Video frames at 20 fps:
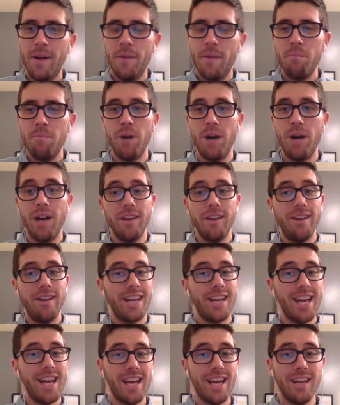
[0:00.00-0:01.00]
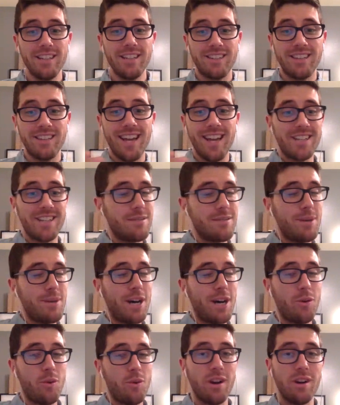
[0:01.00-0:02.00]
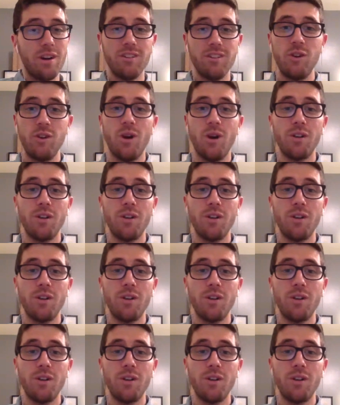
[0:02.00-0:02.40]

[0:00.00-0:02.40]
But again, it's not just about awareness.